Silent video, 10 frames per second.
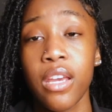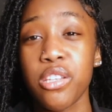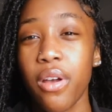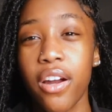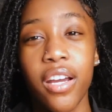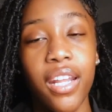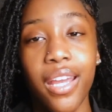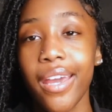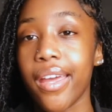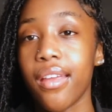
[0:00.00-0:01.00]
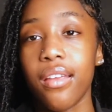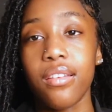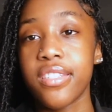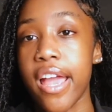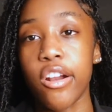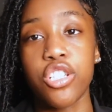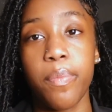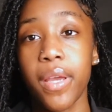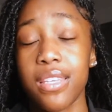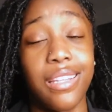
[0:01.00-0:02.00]
So I couldn't get standard
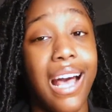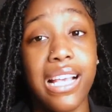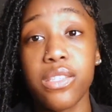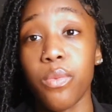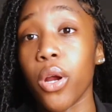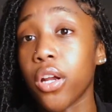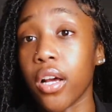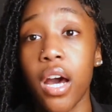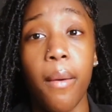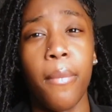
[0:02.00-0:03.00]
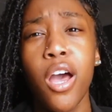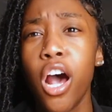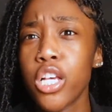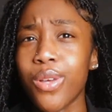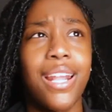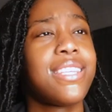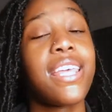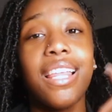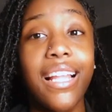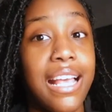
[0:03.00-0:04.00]
shipping because the glasses weren't going to come. So I had to
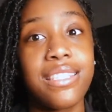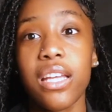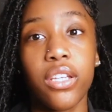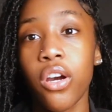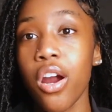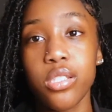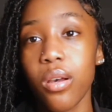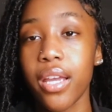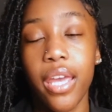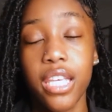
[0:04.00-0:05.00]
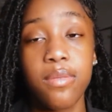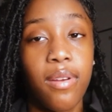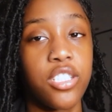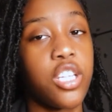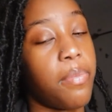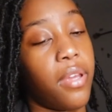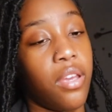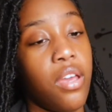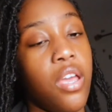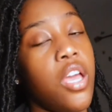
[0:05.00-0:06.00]
take the glasses out the car so I could get express shipping.
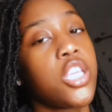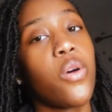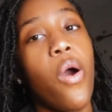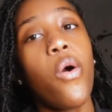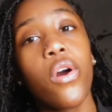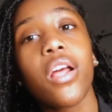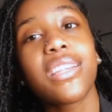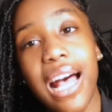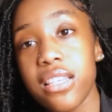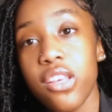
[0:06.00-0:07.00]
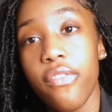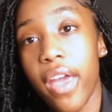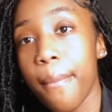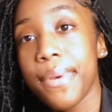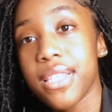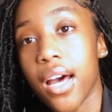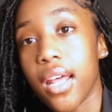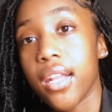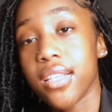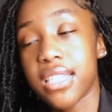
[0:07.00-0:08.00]
So I ordered glasses off
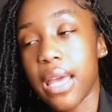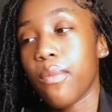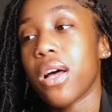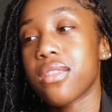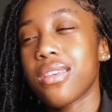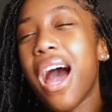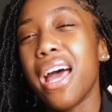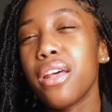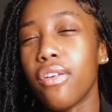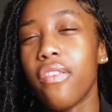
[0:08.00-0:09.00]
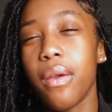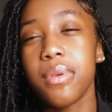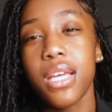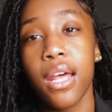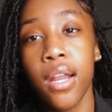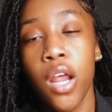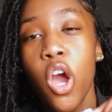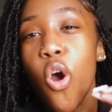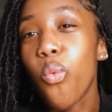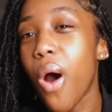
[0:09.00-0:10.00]
Amazon, the same ones kind of off Amazon.
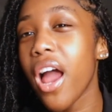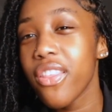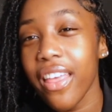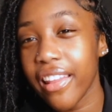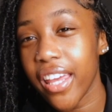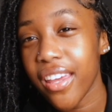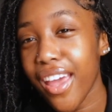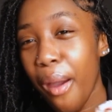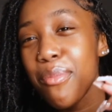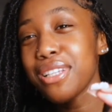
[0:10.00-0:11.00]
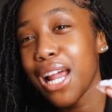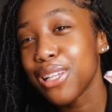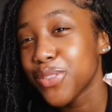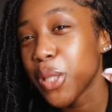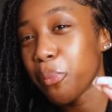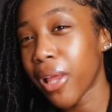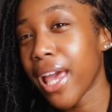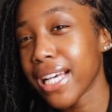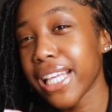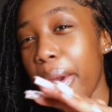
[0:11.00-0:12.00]
Why are they late? Amazon is really
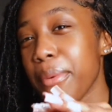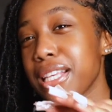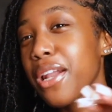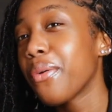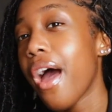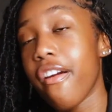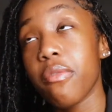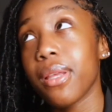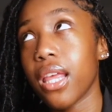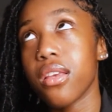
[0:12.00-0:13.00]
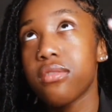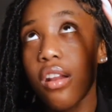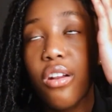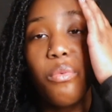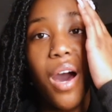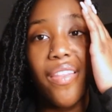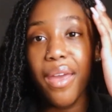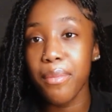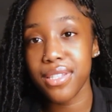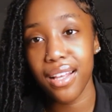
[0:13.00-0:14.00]
playing, because Amazon don't ever be late. So I don't know why the
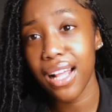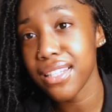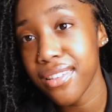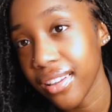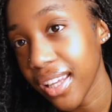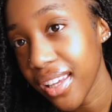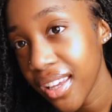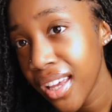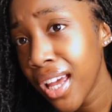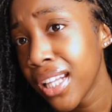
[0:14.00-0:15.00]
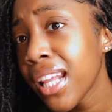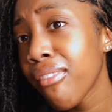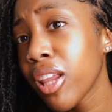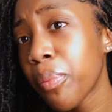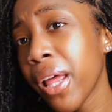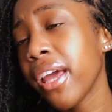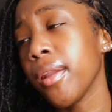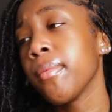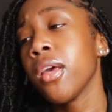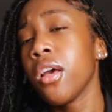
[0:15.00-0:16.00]
Amazon glasses are late. They're really
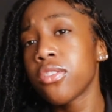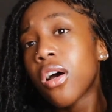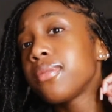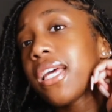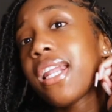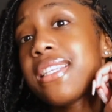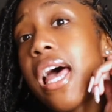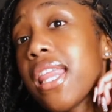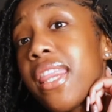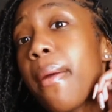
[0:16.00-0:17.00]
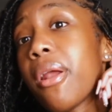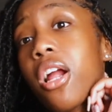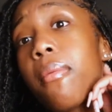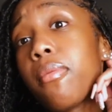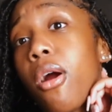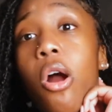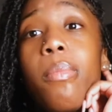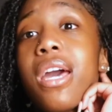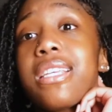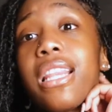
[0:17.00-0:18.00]
playing. So I'm saying is that they better come tomorrow,
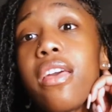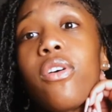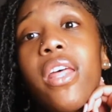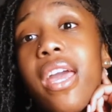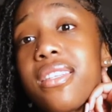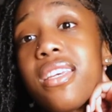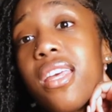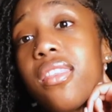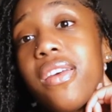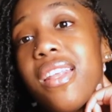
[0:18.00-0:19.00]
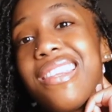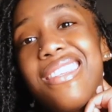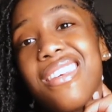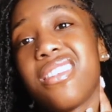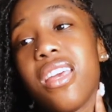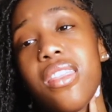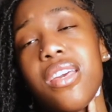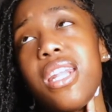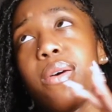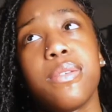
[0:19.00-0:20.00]
because I leave on the 18th and it's the
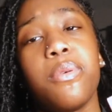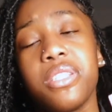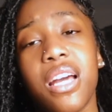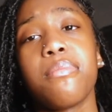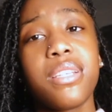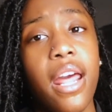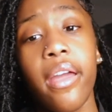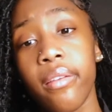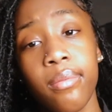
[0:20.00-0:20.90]
16th. And they were supposed to come today.